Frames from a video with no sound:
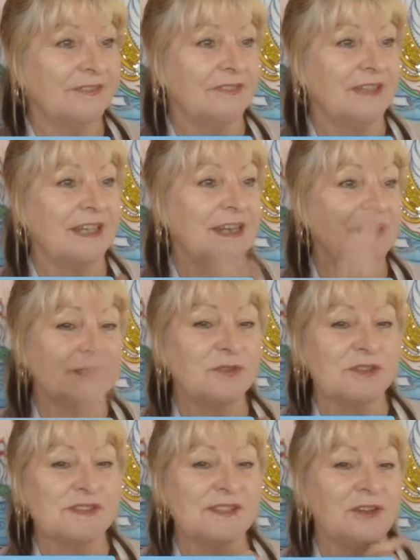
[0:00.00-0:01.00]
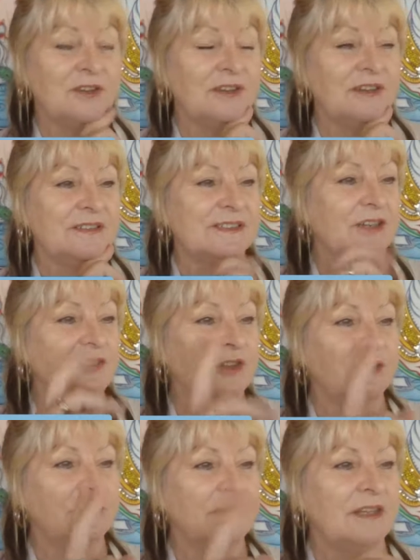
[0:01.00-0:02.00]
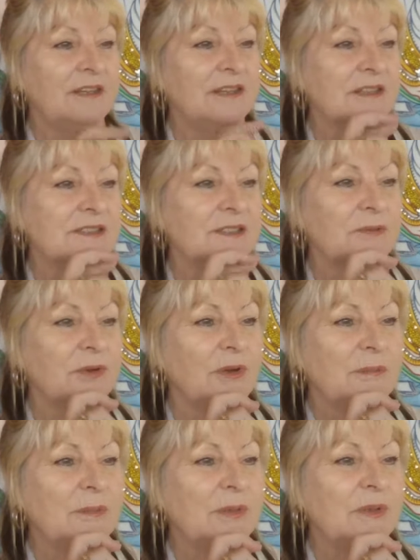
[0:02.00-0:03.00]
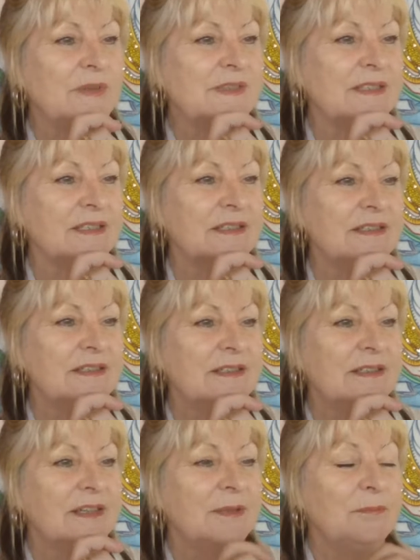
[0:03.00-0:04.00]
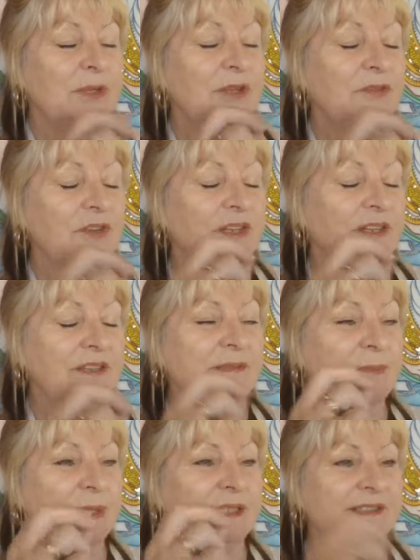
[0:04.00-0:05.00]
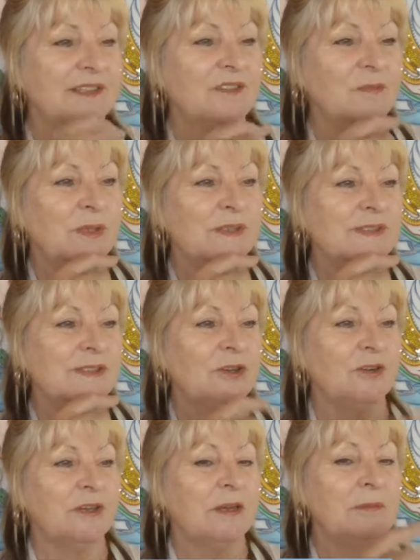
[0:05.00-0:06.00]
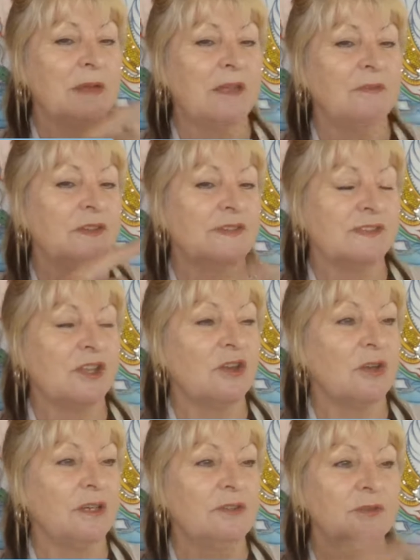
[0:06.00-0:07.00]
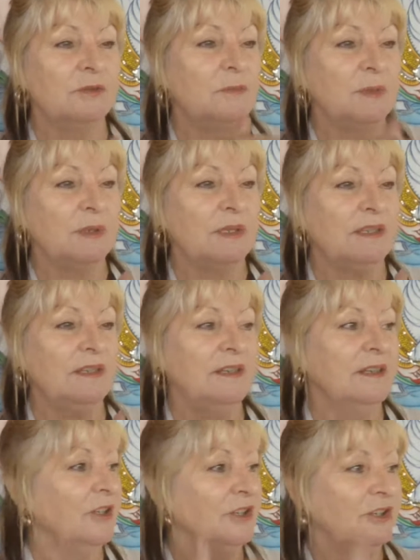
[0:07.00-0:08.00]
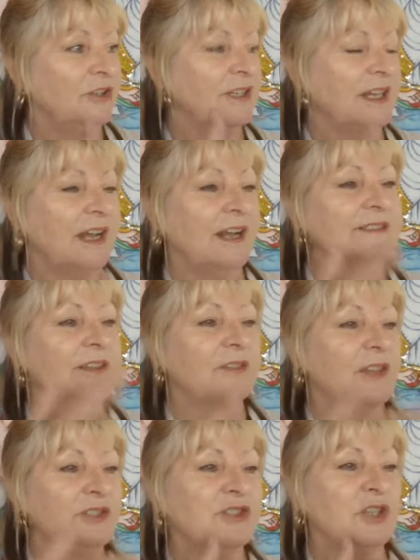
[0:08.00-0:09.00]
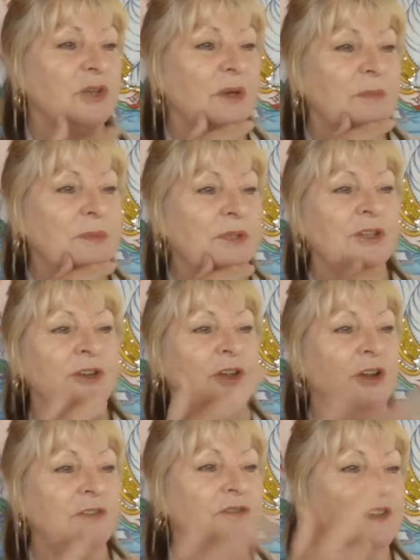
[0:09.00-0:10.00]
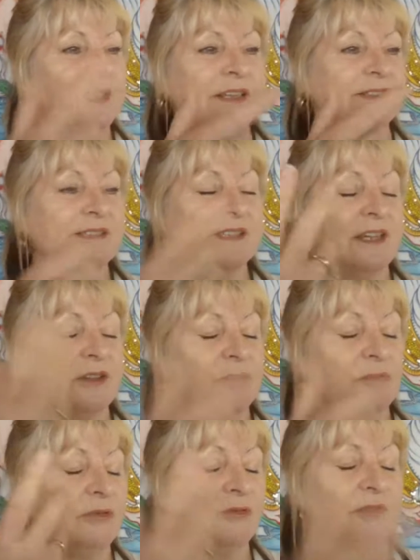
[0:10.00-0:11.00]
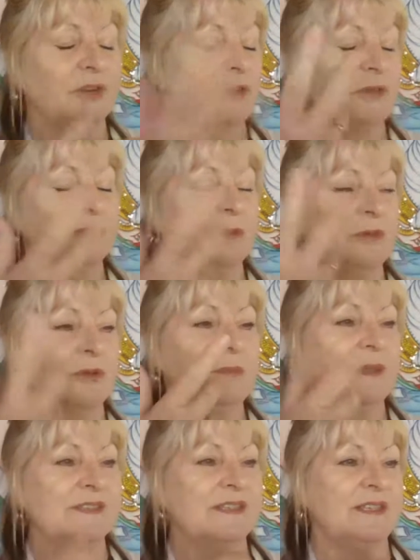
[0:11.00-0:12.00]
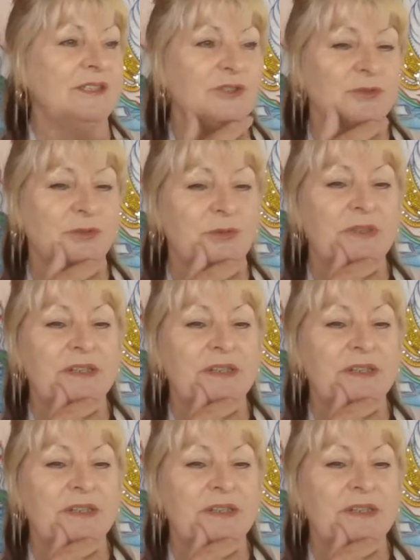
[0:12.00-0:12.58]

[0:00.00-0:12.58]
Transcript: and ask for a sign. So I don't think that's the right person But if it is, please give me a sign. And the sign could be, you could ask that they show up in your life the next day through a phone call or a message or